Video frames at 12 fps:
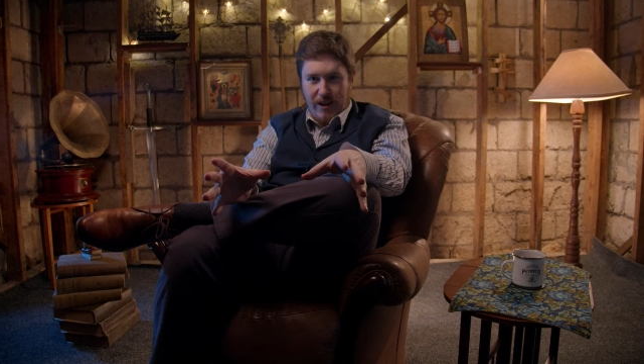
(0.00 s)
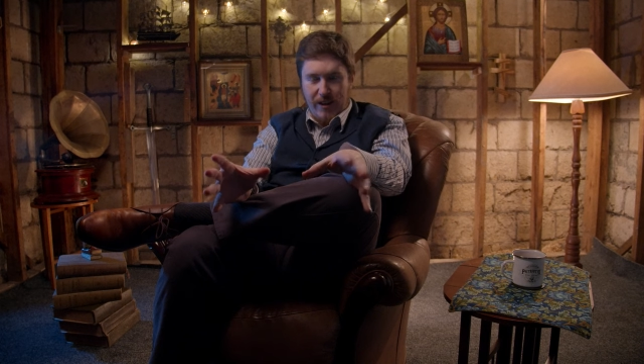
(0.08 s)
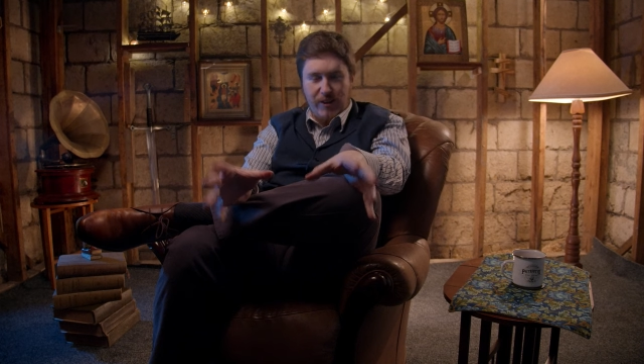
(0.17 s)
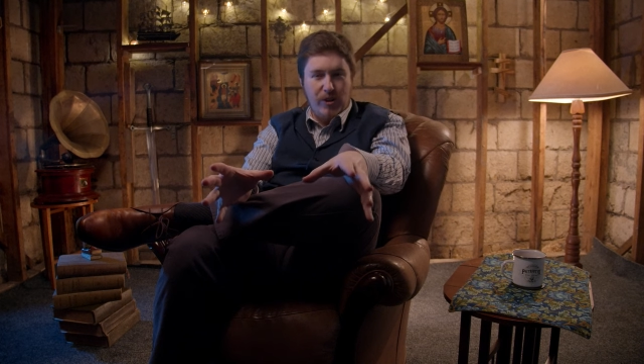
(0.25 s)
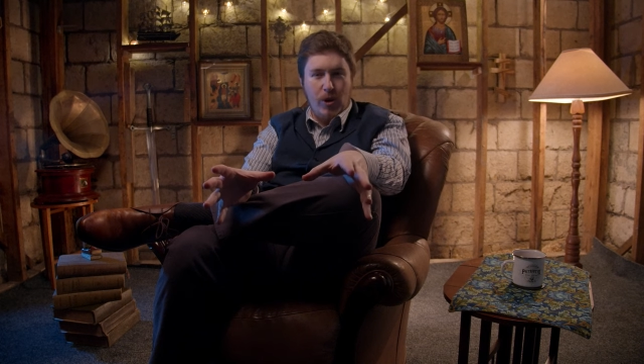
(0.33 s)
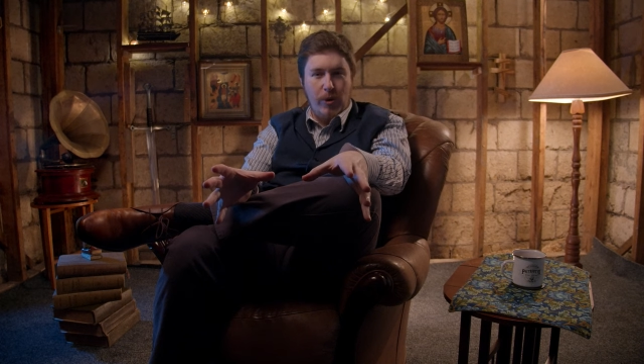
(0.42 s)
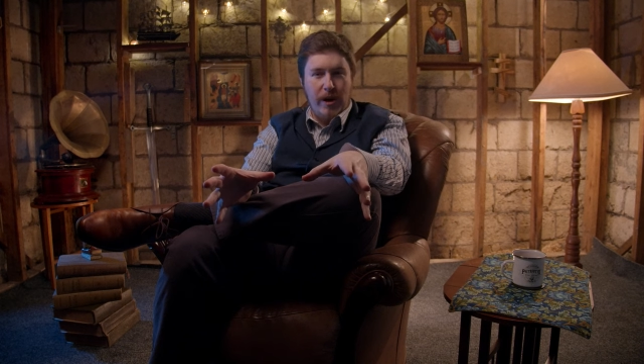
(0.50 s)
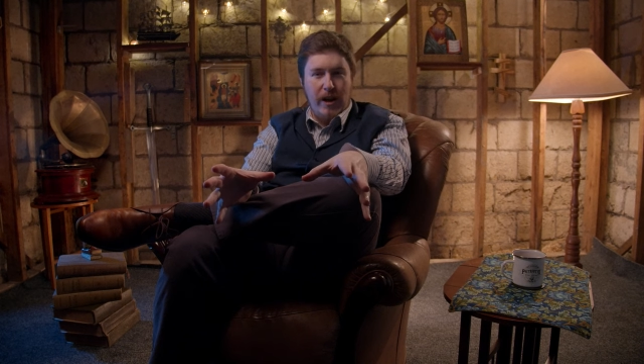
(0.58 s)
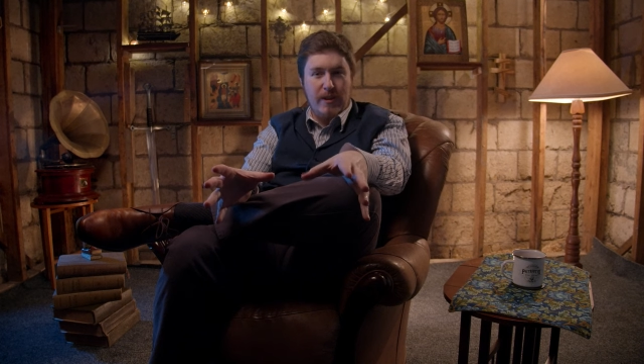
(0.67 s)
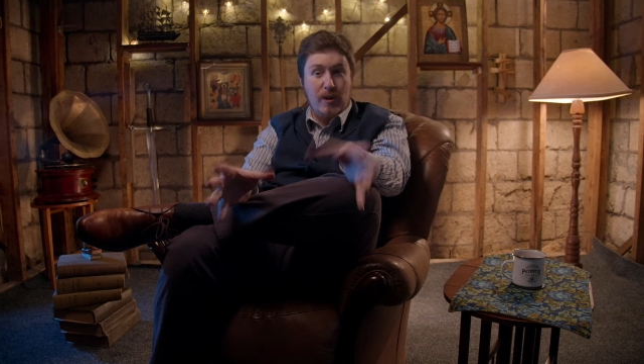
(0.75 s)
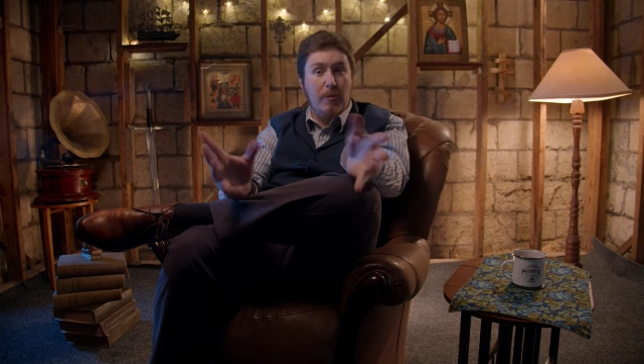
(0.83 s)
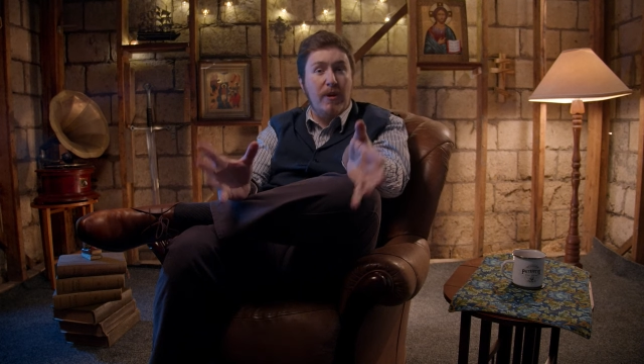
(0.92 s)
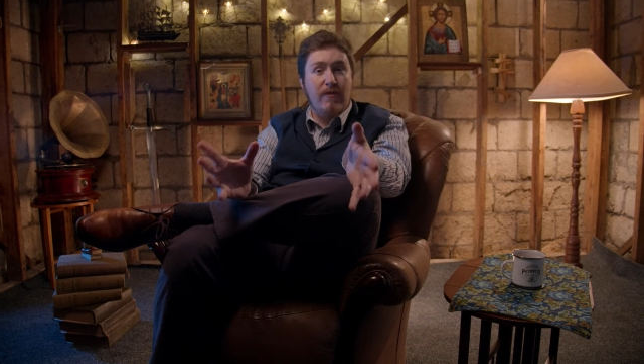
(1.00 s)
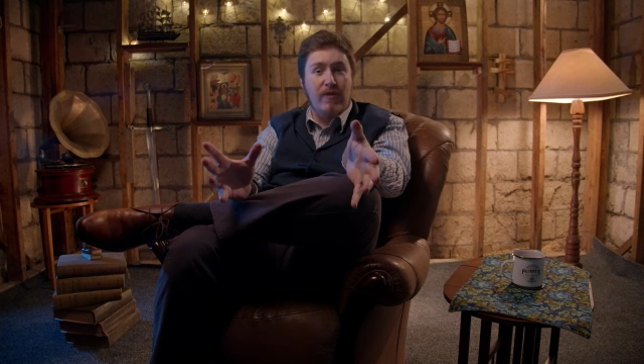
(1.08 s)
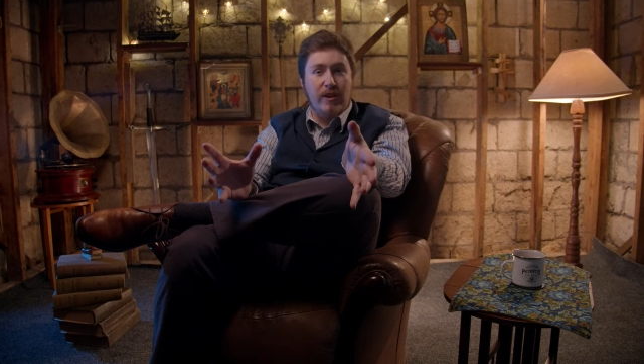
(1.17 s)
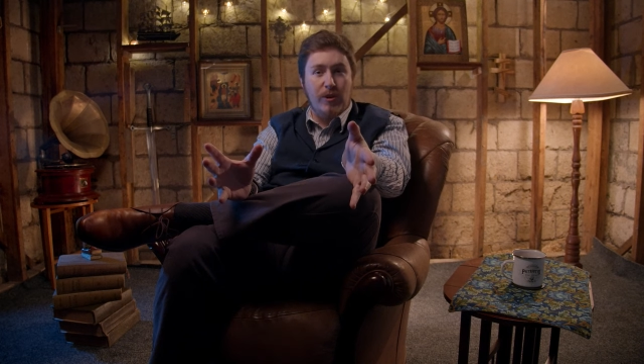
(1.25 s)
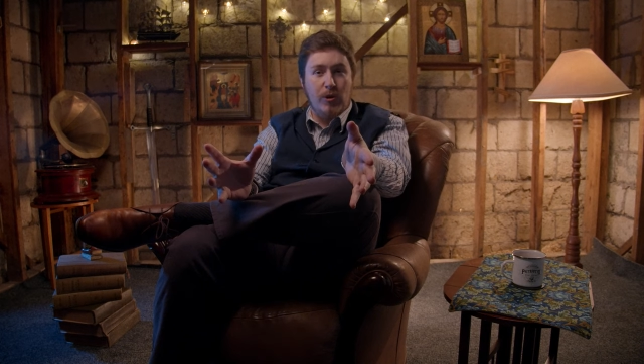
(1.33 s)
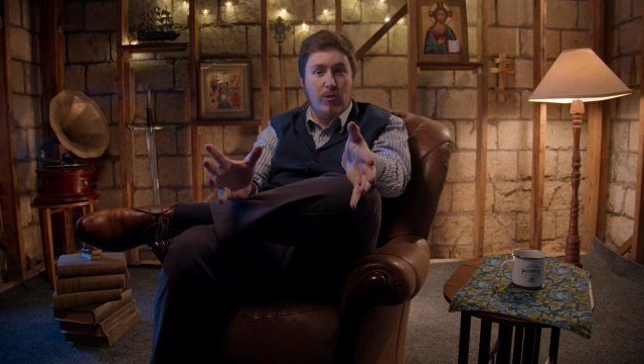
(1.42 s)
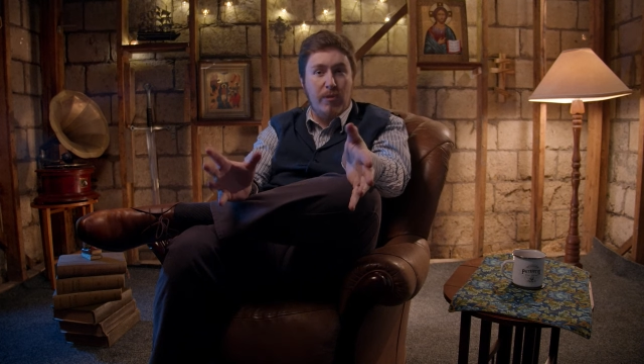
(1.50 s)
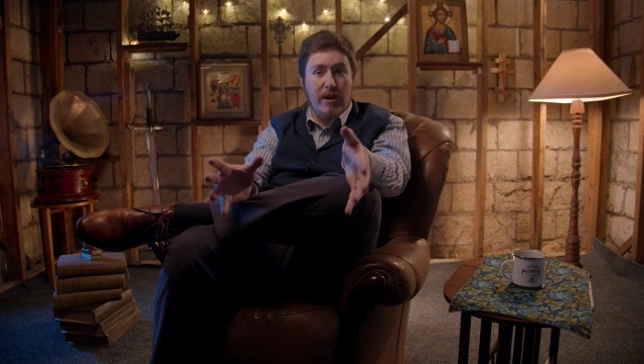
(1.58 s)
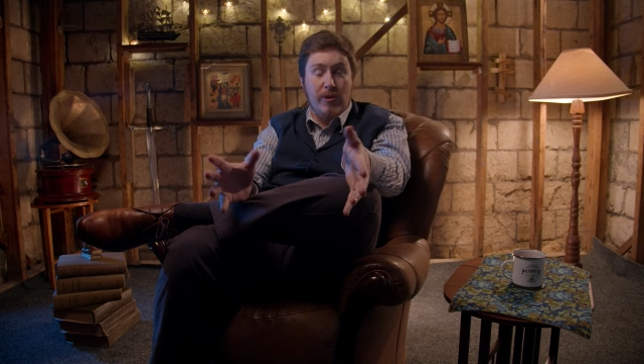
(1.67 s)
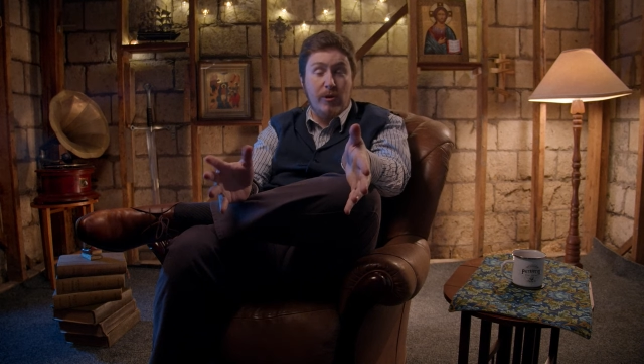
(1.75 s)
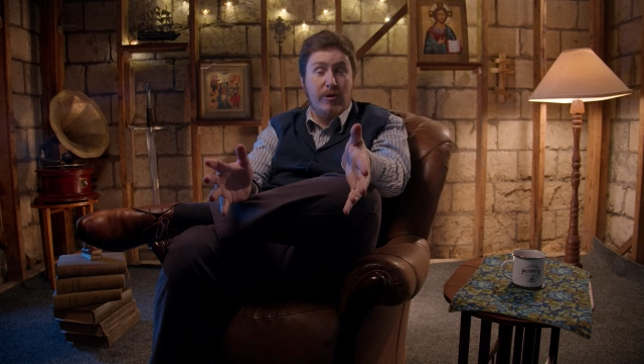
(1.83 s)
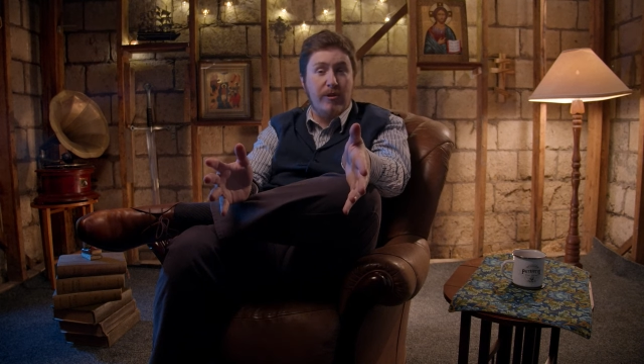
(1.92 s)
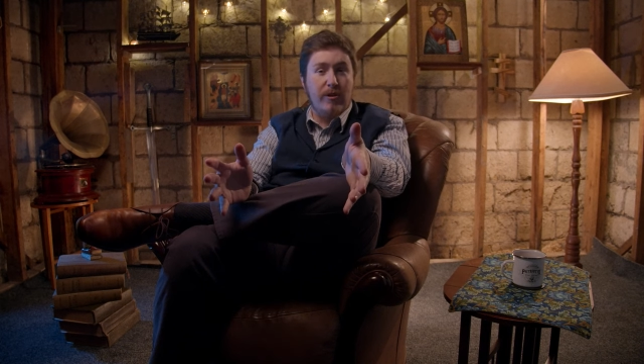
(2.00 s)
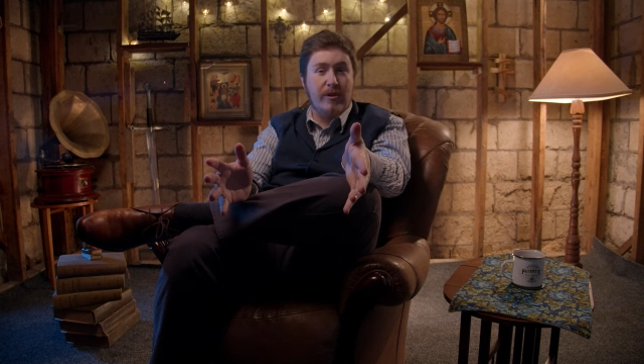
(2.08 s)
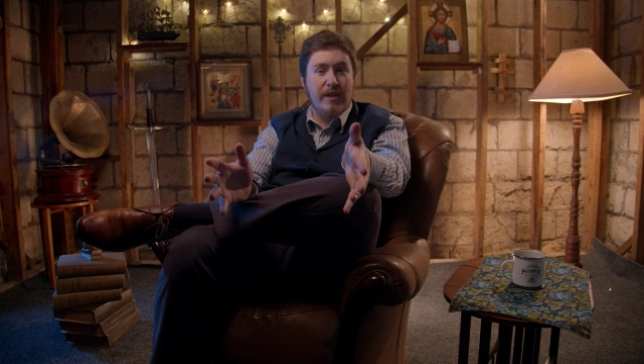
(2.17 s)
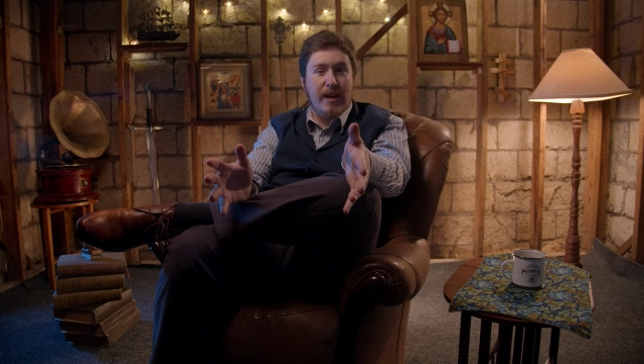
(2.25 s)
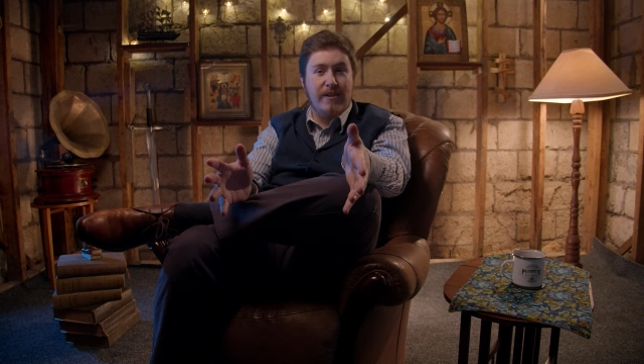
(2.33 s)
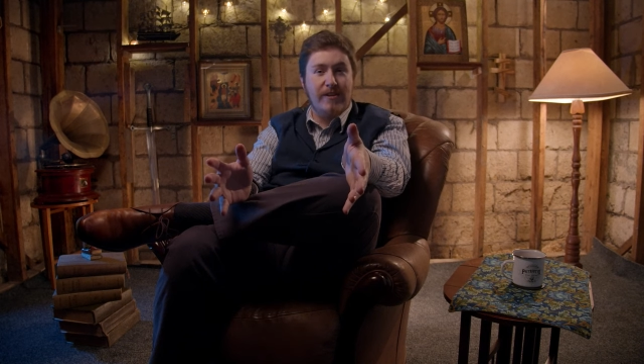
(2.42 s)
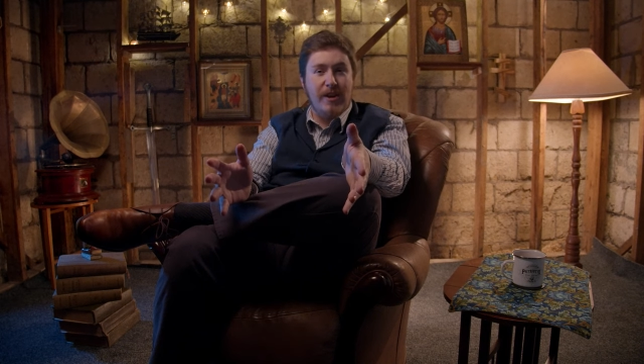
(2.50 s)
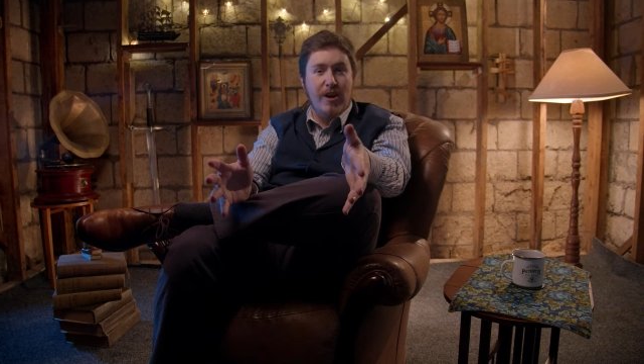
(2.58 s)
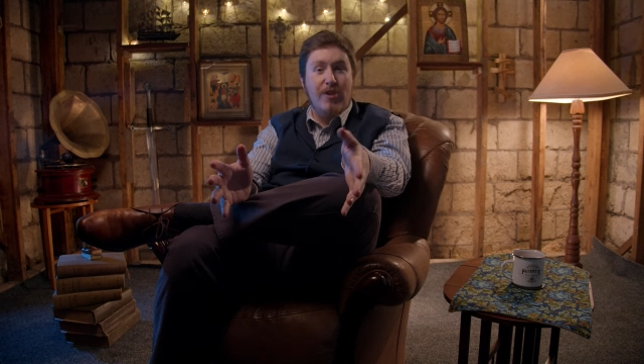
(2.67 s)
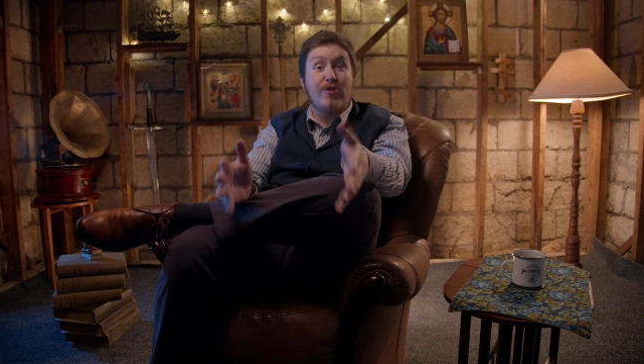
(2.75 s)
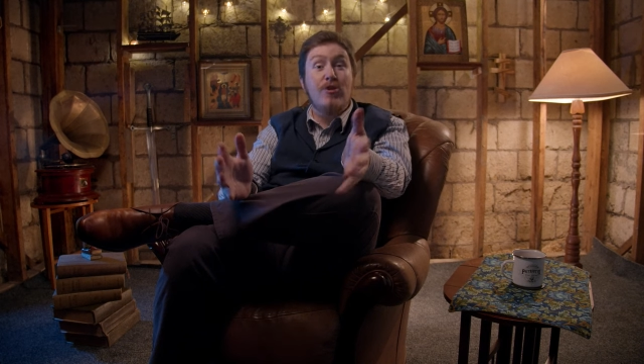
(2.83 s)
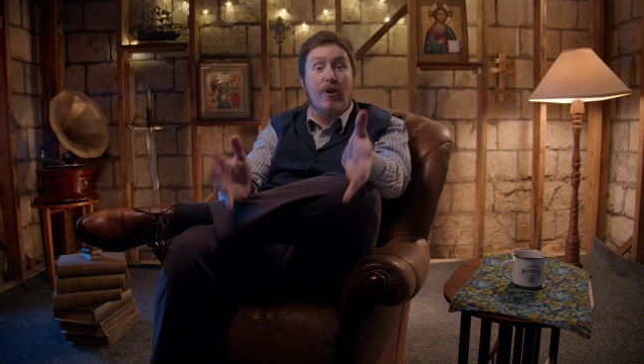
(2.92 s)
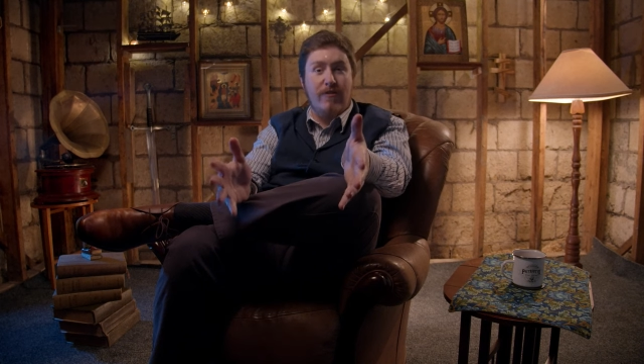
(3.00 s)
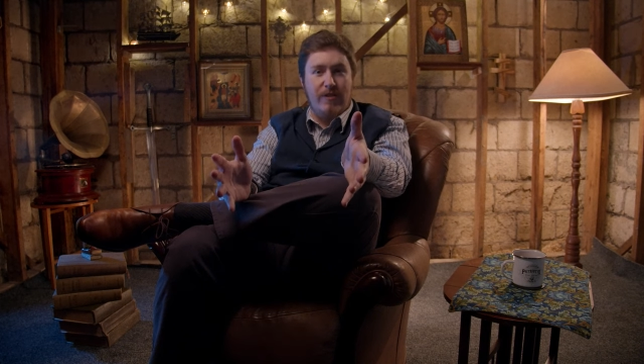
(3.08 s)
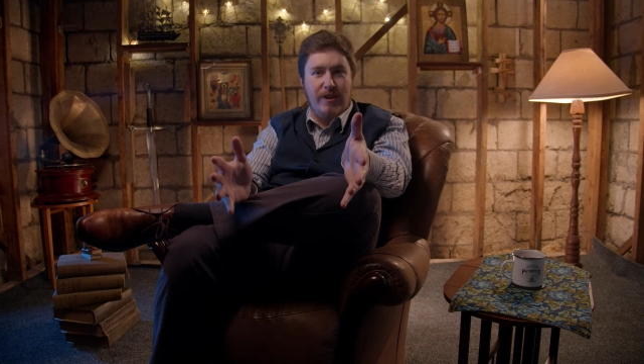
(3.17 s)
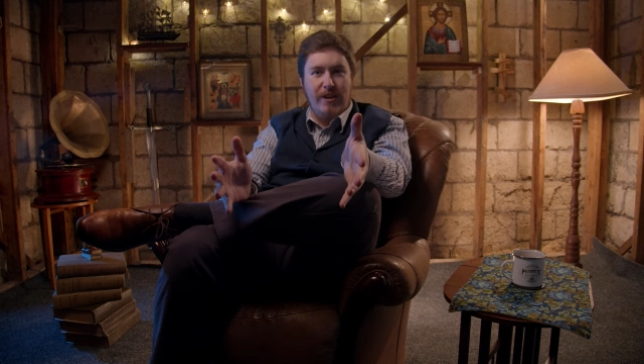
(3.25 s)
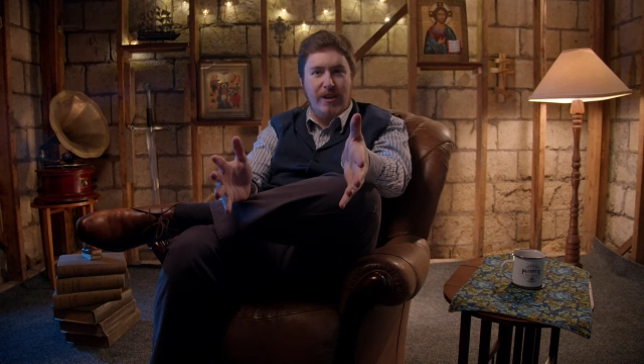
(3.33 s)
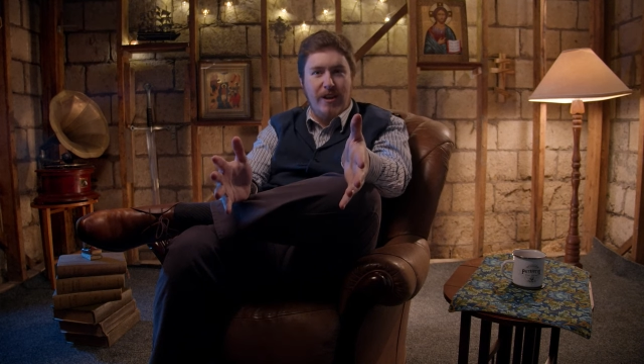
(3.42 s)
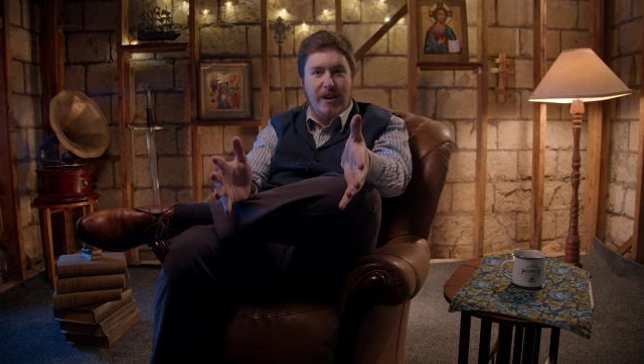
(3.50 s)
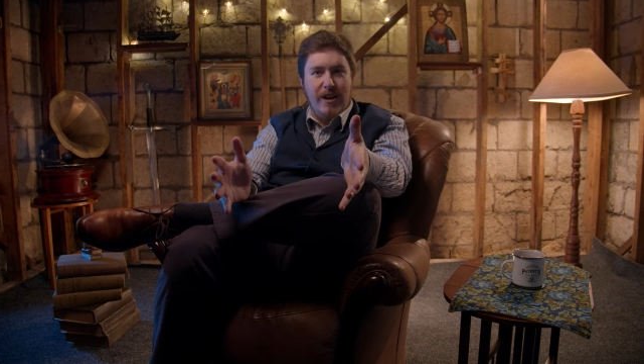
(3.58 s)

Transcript: It is known as Epiphany, or by the Orthodox as Theophany.